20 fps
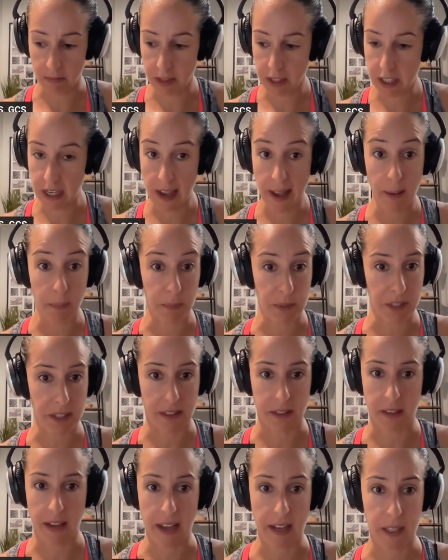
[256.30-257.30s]
temps.
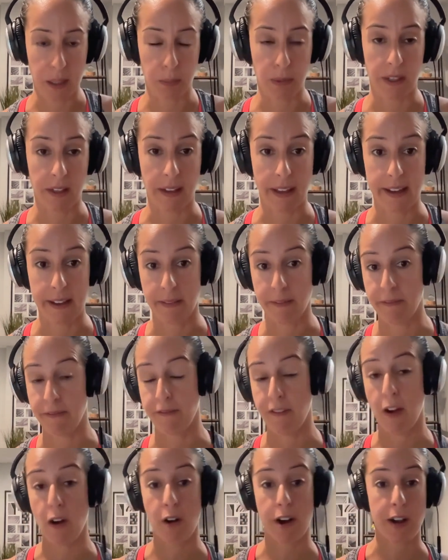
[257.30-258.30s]
It has been like
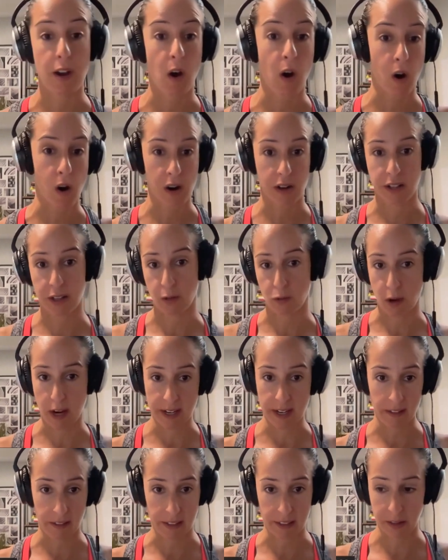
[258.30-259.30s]
very hard to
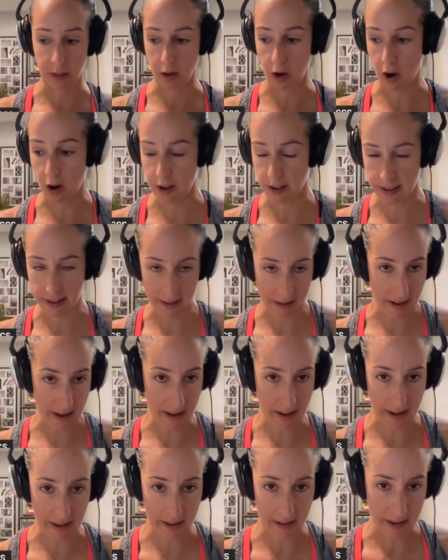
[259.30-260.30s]
regulate the garden.
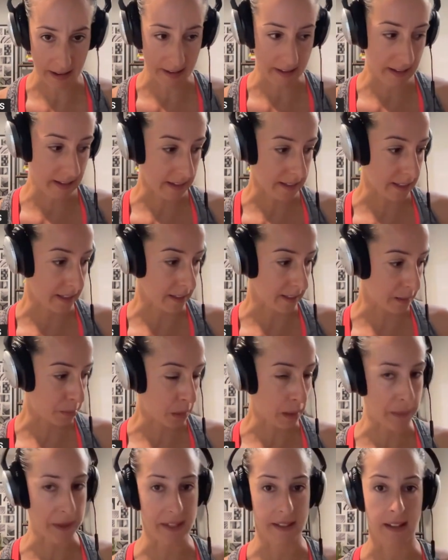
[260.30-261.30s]
And I think I said this
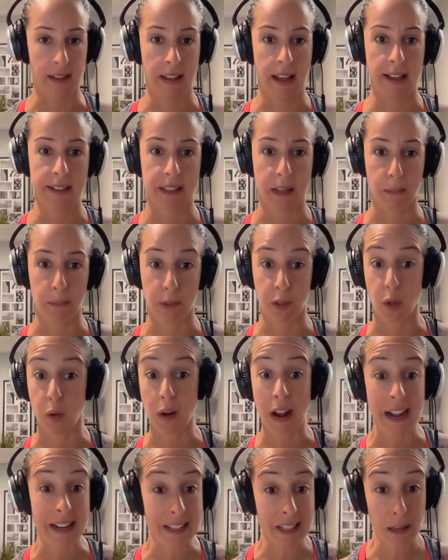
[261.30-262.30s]
maybe in the last
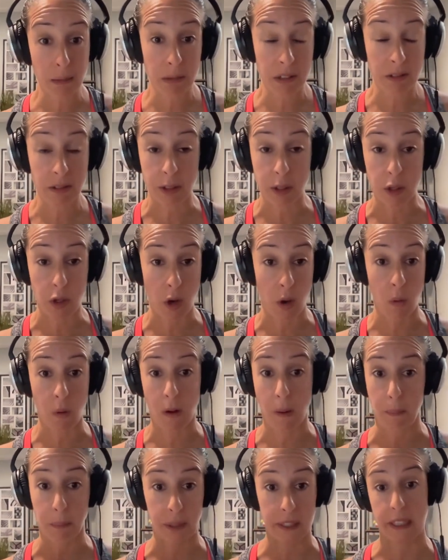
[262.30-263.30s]
episode. I typically
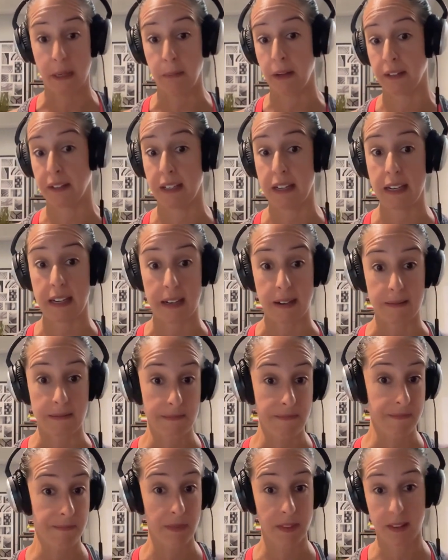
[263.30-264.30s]
don't complain about the heat,
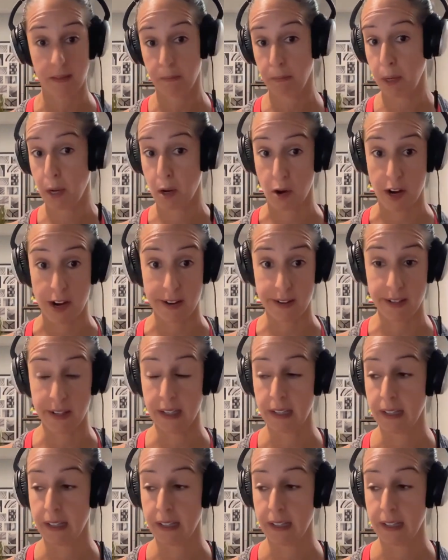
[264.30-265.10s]
period.